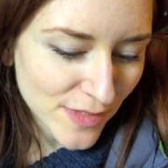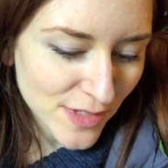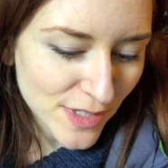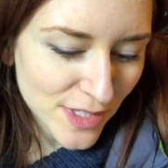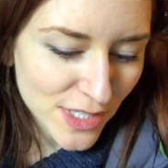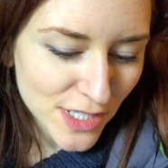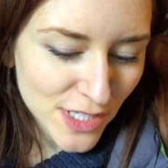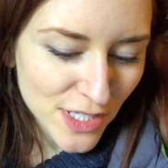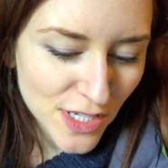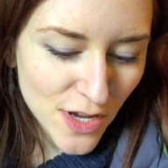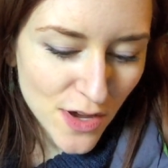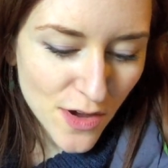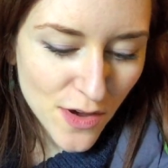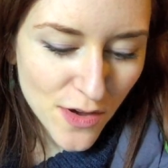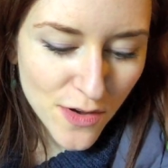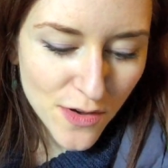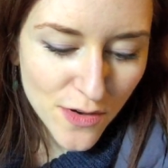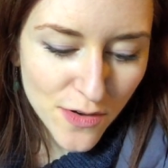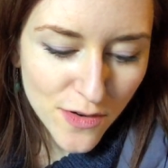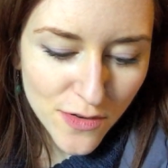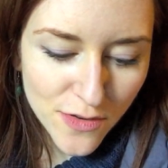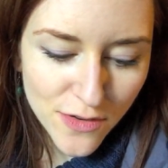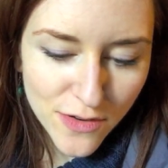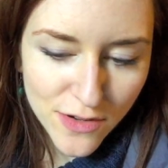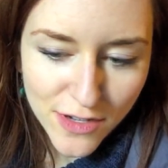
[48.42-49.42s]

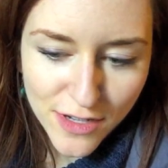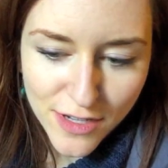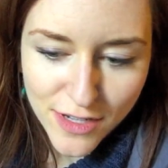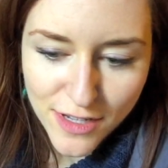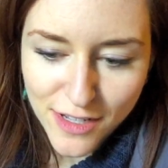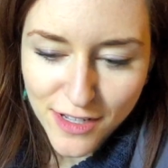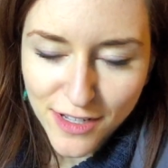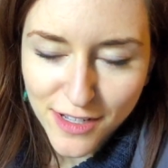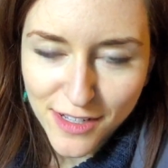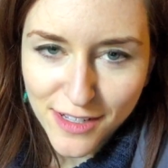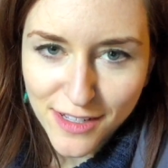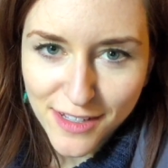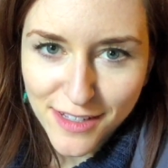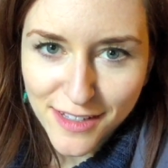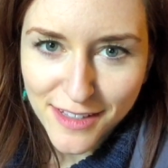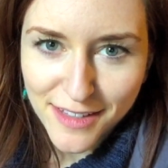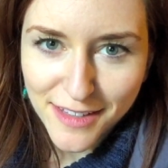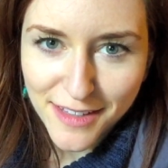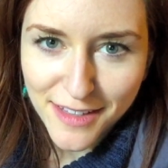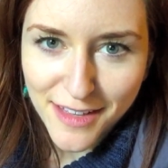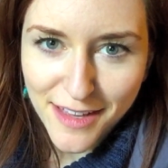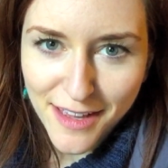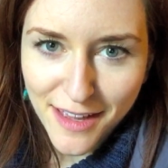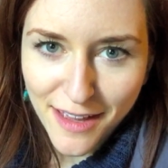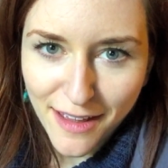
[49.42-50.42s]
So,
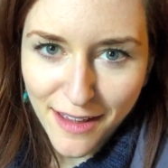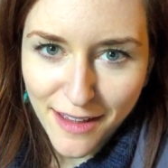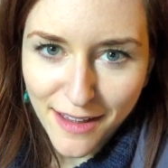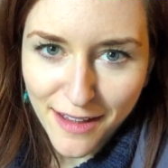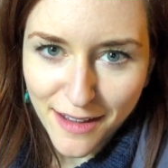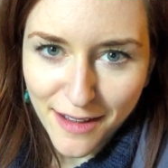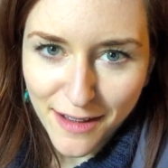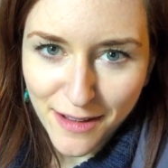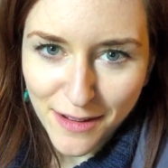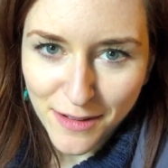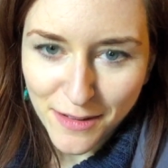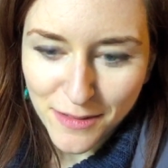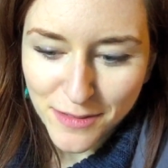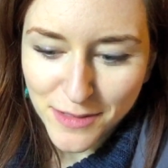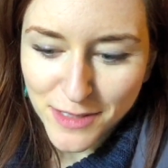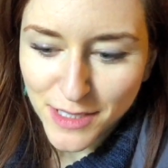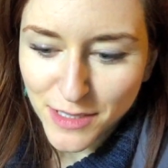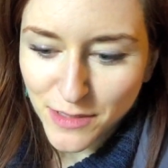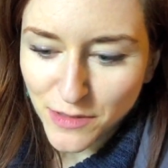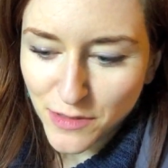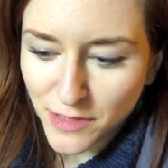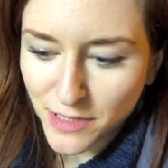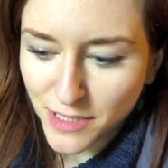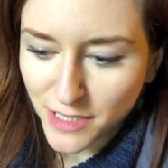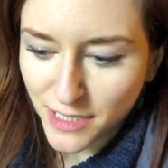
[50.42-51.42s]
yeah, it was
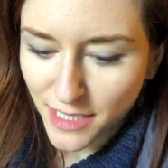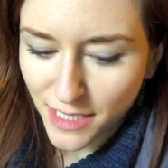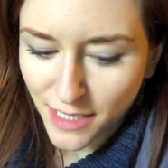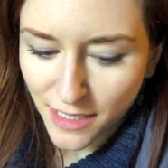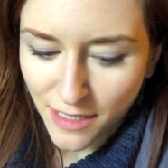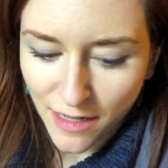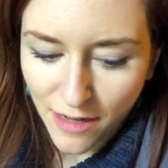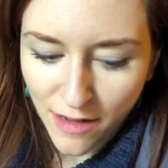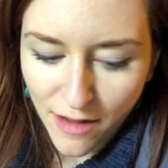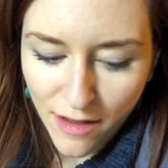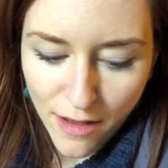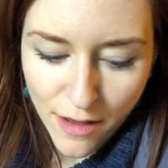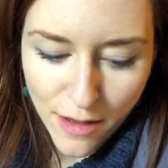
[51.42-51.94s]
interesting.